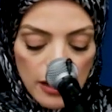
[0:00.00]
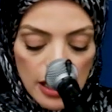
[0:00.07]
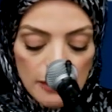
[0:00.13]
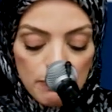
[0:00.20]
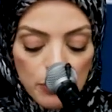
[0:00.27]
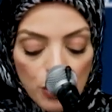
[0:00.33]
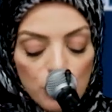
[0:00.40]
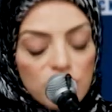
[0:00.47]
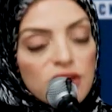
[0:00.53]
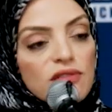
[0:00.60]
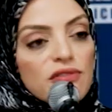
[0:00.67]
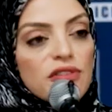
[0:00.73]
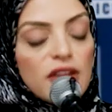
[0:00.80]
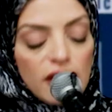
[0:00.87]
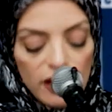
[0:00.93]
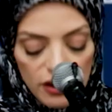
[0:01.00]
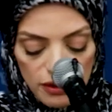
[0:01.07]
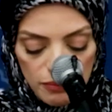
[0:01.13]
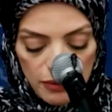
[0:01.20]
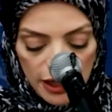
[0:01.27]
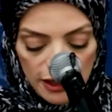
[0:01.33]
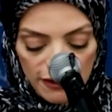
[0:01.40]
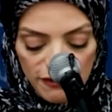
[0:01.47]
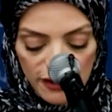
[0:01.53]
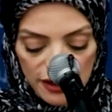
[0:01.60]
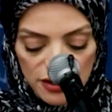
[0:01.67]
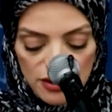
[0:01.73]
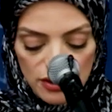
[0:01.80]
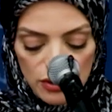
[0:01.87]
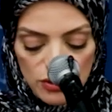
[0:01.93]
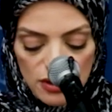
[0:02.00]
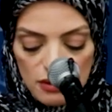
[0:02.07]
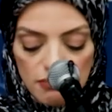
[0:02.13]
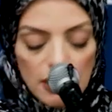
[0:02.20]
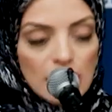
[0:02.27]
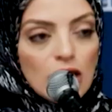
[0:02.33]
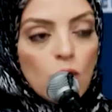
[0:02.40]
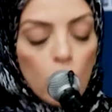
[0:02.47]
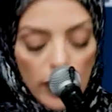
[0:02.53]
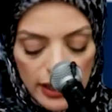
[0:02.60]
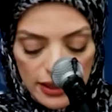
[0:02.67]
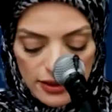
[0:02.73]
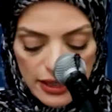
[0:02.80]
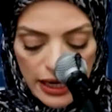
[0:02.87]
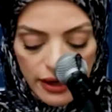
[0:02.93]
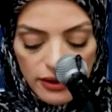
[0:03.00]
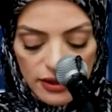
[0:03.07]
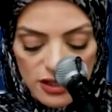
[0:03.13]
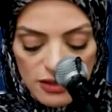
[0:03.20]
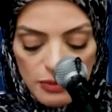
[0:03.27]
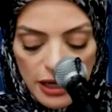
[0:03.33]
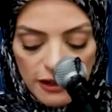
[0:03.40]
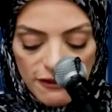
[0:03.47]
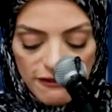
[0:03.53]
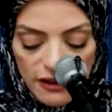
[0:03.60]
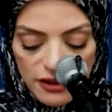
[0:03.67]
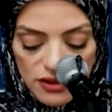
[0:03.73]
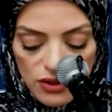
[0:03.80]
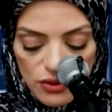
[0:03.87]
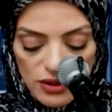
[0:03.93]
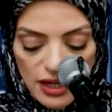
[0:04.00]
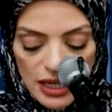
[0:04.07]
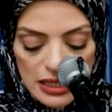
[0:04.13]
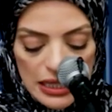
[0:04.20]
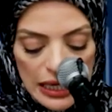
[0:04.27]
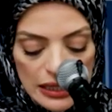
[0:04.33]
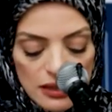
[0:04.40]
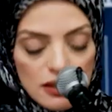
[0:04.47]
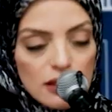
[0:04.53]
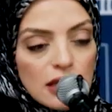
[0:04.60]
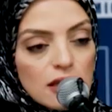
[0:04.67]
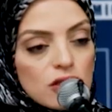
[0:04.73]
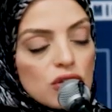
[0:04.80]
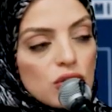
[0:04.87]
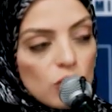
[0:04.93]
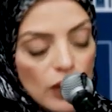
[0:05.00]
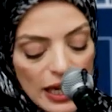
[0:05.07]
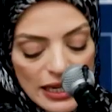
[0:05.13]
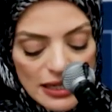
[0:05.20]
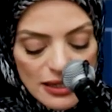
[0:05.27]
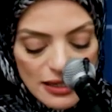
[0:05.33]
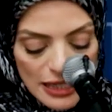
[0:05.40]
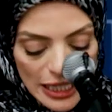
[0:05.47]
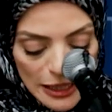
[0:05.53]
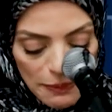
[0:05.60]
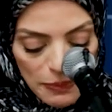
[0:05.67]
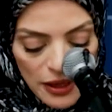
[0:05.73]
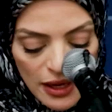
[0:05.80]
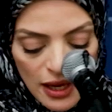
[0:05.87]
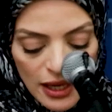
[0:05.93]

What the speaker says: In both of their manifestos, and many white terrorist manifestos, connect to a deep